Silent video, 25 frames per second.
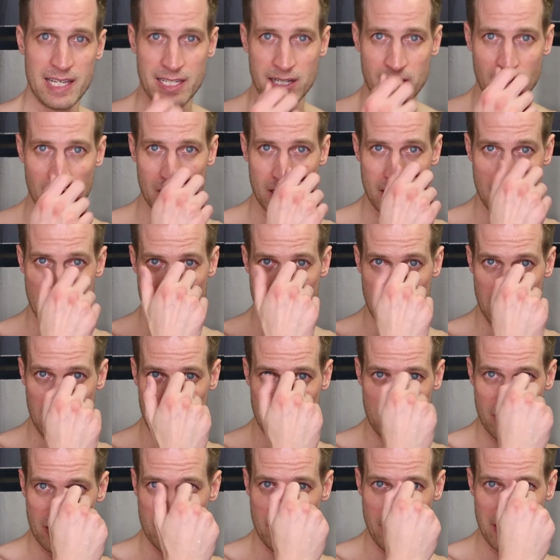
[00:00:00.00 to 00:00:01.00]

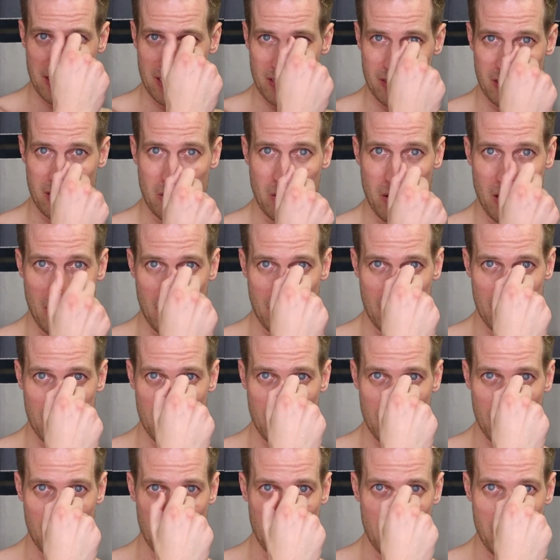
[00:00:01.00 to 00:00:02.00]
It just makes it too hard
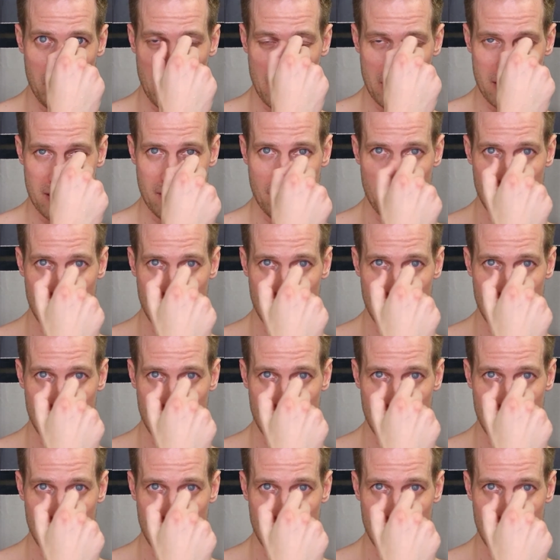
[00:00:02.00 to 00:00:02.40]
to do because